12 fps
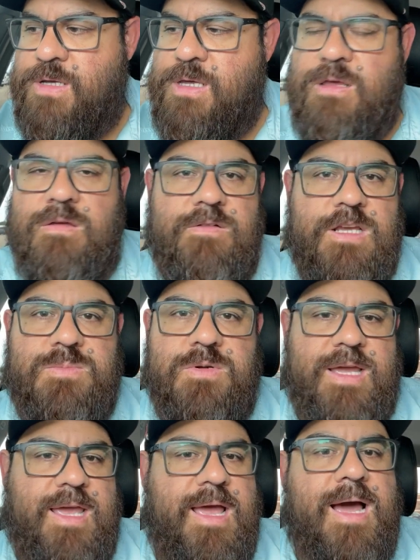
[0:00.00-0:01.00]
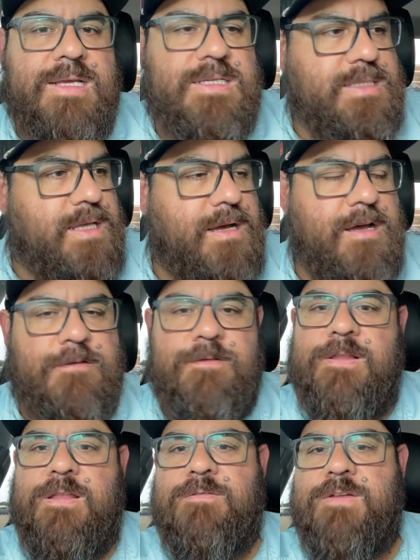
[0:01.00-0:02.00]
Facebook AI stuff,
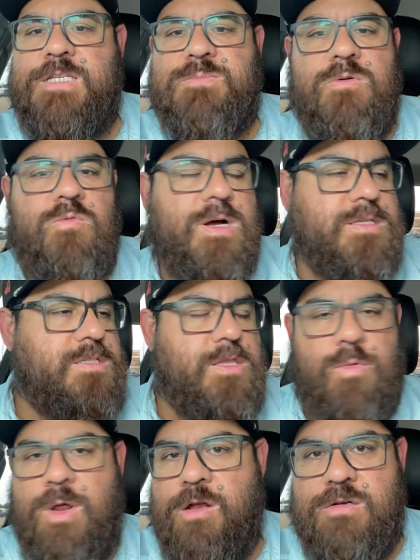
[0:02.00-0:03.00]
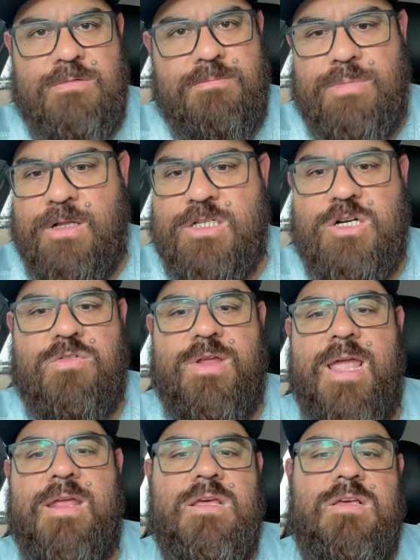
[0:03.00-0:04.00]
and that Facebook wants 300 plus
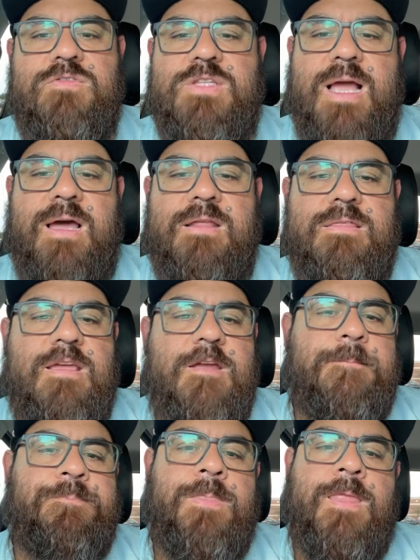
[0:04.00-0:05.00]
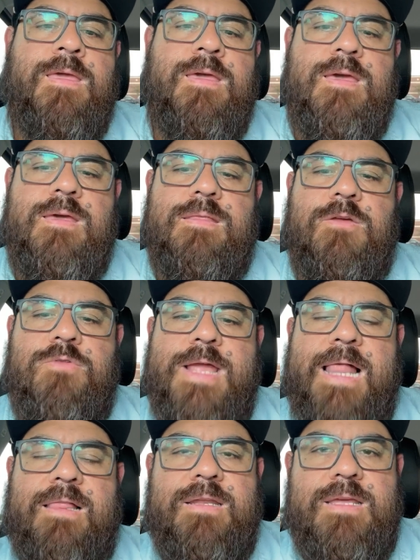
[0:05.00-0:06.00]
creatives, that kind of thing. The
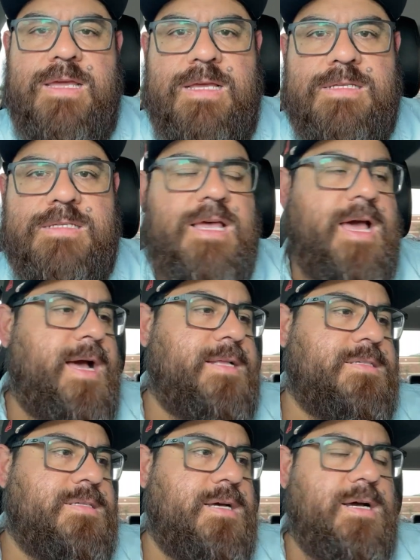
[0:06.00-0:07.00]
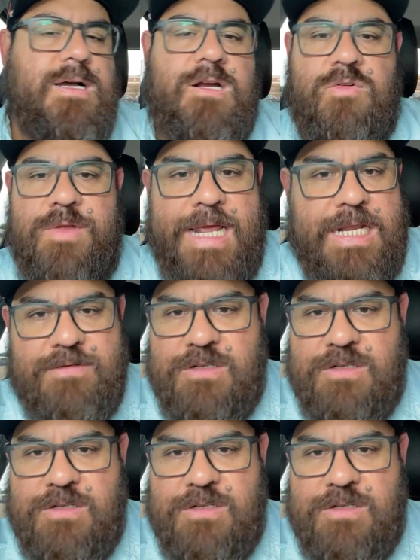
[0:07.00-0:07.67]
reality is that creatives on